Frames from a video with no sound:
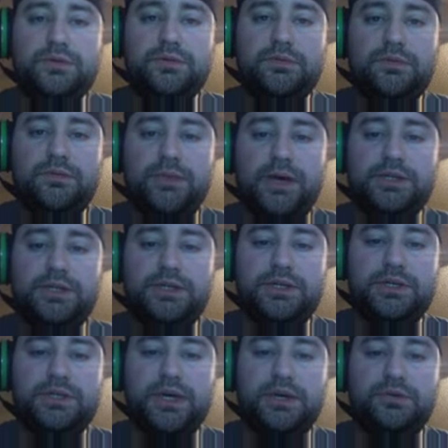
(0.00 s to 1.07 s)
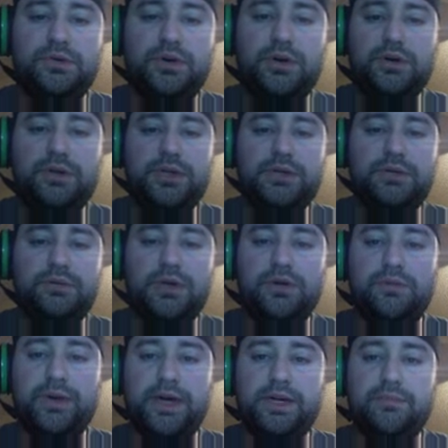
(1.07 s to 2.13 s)
messages scheduled currently, so I'm going to
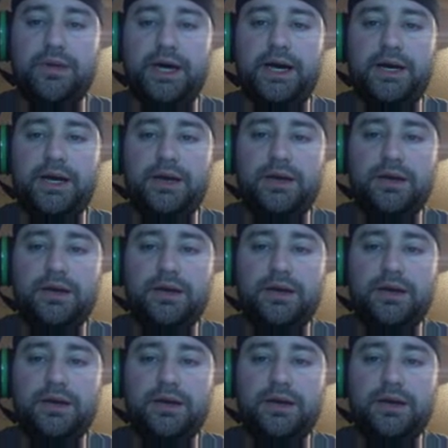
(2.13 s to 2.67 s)
go back to Pocket.